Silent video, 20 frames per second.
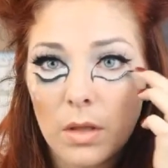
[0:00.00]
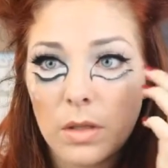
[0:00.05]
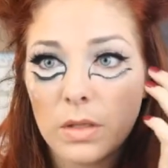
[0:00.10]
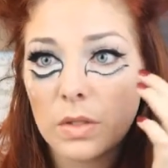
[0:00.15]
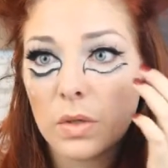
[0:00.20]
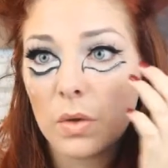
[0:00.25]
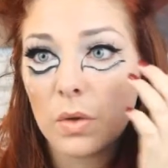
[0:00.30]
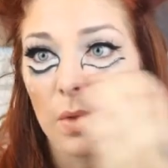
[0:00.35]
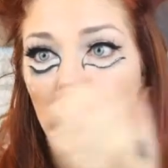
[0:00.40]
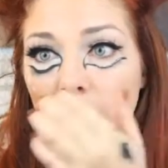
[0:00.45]

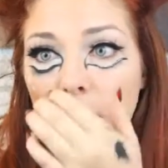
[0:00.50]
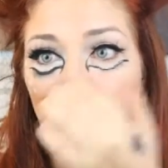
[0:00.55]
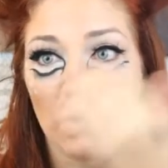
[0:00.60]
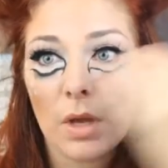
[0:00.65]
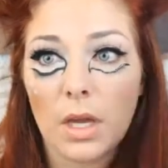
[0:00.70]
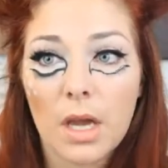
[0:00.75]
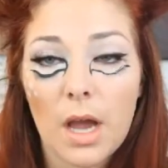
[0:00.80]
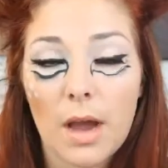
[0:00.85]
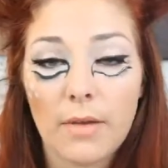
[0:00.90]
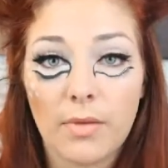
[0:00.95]
So then you
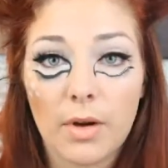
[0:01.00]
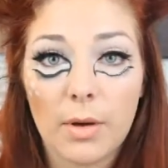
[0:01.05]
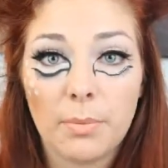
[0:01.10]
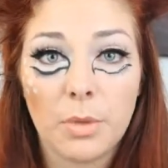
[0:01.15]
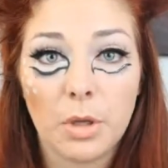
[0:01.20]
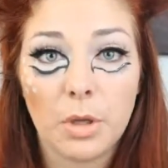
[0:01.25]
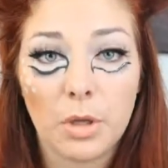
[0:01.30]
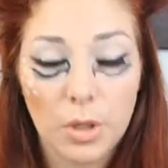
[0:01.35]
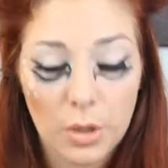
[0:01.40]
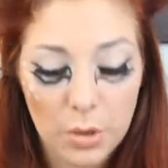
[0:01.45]
can cover up
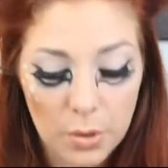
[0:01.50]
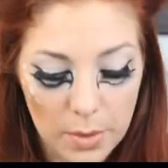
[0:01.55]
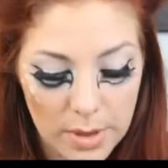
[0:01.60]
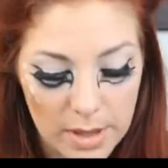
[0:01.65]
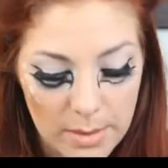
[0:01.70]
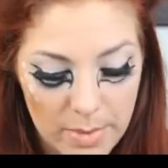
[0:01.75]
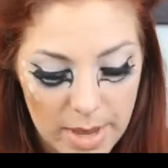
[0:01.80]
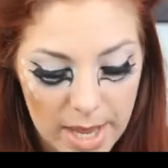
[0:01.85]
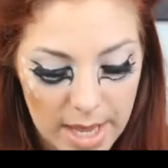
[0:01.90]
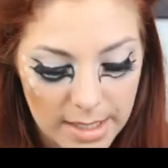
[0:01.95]
the glue and
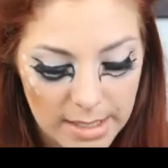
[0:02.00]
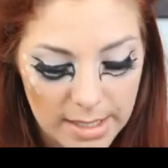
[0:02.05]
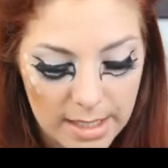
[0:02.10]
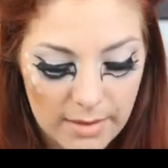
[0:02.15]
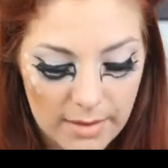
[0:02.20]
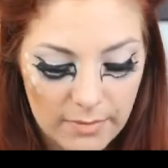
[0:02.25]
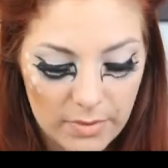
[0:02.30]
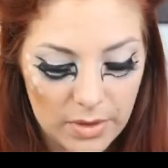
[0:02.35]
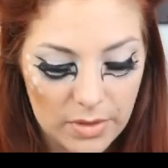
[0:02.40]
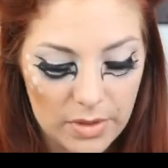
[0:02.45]
the band and
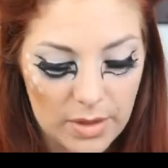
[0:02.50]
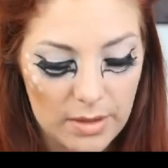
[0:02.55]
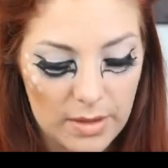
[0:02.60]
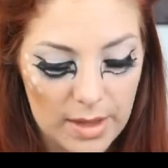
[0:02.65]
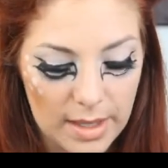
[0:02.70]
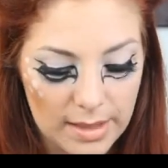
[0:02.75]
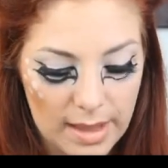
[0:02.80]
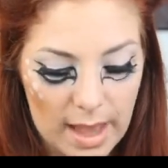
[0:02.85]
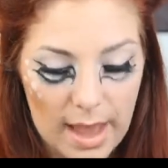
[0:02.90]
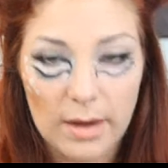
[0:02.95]
everything
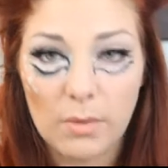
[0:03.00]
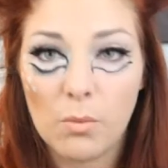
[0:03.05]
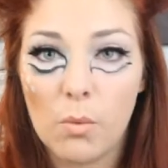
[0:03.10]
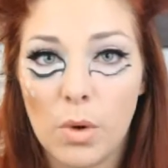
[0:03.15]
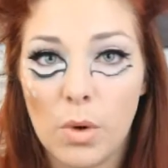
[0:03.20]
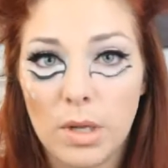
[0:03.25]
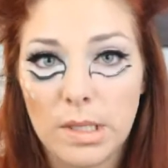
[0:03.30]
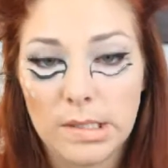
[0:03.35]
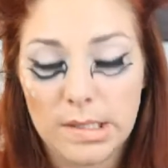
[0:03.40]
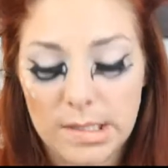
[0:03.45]
like that in
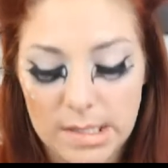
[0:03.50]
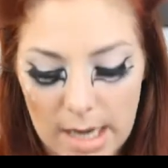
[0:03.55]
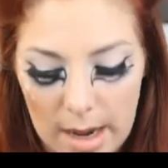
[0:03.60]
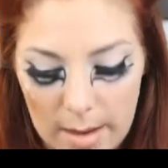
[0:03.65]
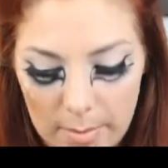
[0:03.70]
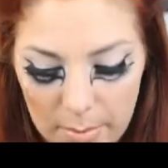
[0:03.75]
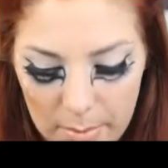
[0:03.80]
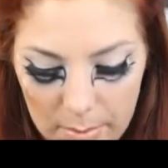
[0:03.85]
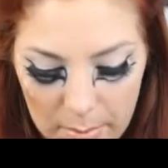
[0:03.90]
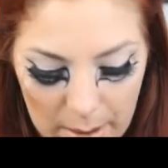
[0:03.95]
one
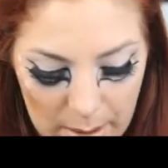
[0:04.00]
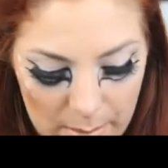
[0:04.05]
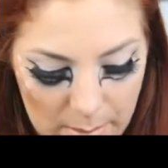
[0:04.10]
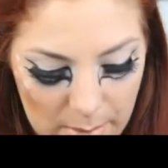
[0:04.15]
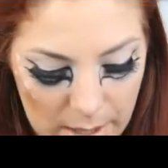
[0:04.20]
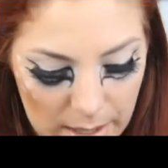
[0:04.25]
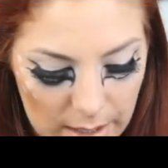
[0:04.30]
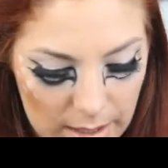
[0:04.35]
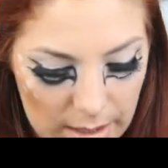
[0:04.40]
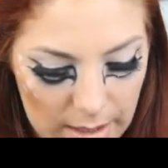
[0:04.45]
step by
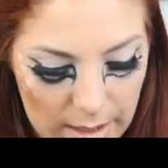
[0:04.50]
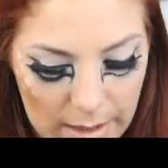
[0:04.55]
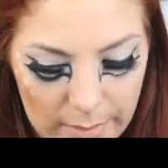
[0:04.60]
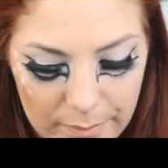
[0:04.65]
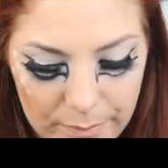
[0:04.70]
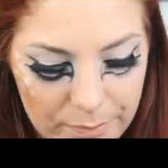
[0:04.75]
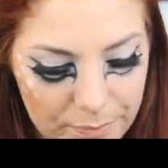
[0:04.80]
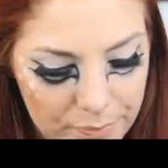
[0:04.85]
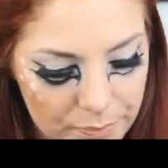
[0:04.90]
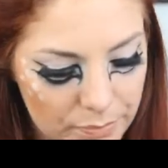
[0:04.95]
making it
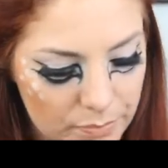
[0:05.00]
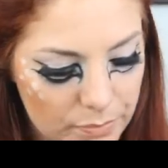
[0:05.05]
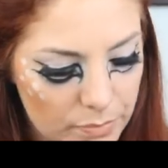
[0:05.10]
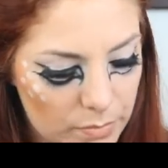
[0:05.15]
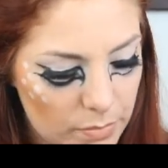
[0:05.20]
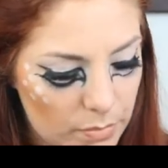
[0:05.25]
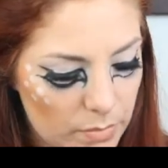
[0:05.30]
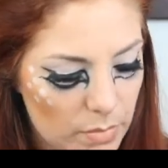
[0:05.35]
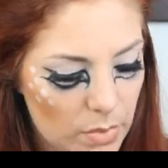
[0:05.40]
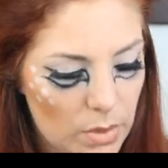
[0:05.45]

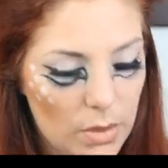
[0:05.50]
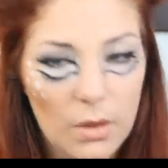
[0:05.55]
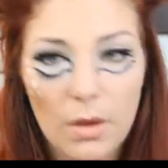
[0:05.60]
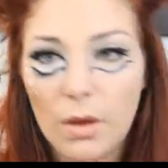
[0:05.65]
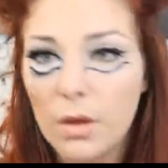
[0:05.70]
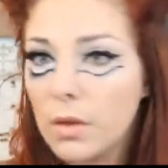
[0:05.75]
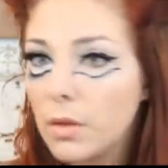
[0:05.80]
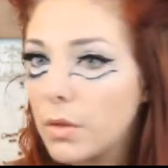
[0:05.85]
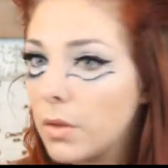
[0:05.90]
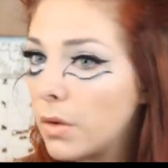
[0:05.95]
a
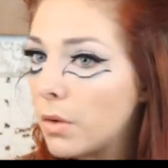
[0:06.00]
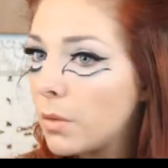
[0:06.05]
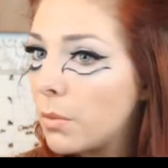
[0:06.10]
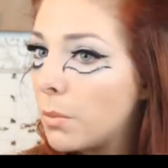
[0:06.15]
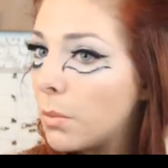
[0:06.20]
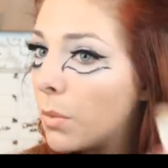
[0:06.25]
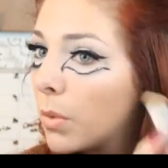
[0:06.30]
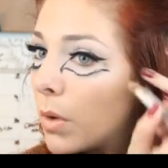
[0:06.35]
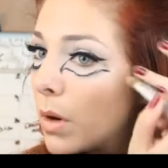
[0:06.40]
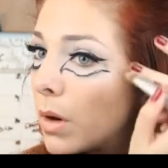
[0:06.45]
little
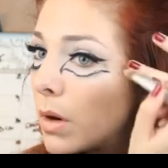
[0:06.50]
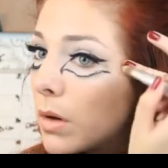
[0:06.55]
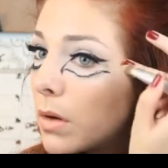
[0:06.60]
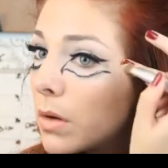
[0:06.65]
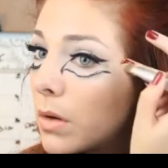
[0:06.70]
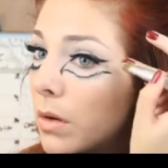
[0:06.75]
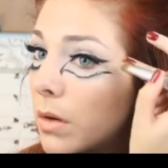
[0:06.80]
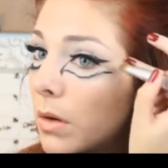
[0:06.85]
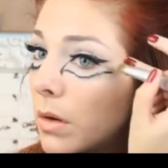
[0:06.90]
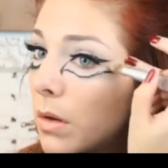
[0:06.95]
more
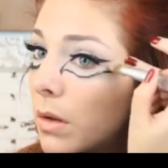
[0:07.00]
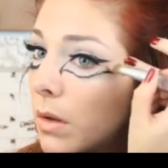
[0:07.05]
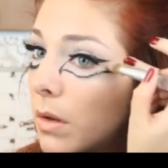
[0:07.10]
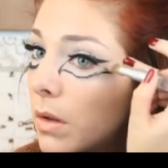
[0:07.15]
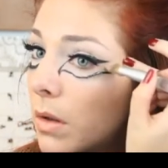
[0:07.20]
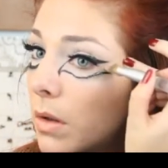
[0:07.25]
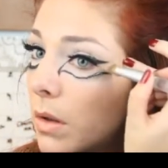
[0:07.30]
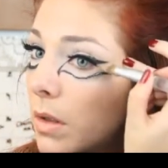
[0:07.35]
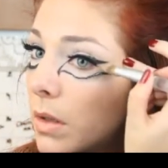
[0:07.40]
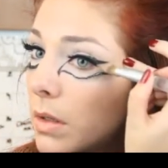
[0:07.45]

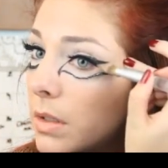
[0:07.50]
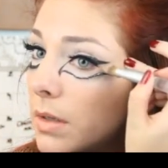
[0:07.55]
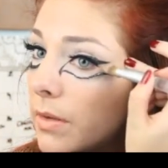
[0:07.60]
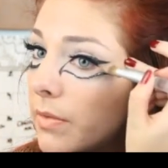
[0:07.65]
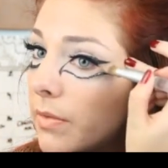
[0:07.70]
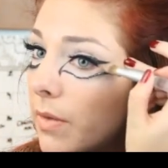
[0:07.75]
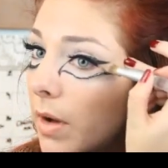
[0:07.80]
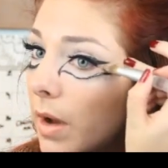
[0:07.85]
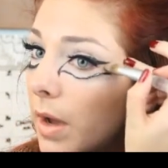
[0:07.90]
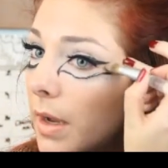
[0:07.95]

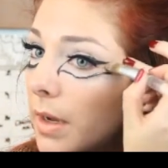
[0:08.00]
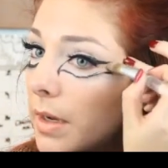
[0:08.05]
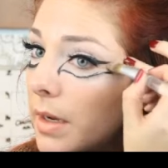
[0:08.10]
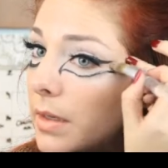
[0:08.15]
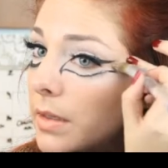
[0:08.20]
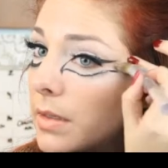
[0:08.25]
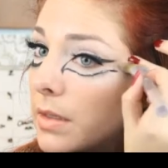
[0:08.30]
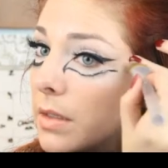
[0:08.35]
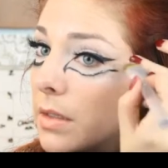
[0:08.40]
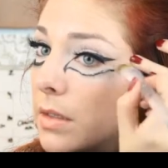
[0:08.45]

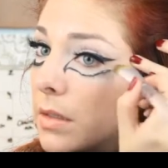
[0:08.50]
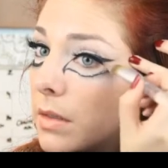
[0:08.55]
defined.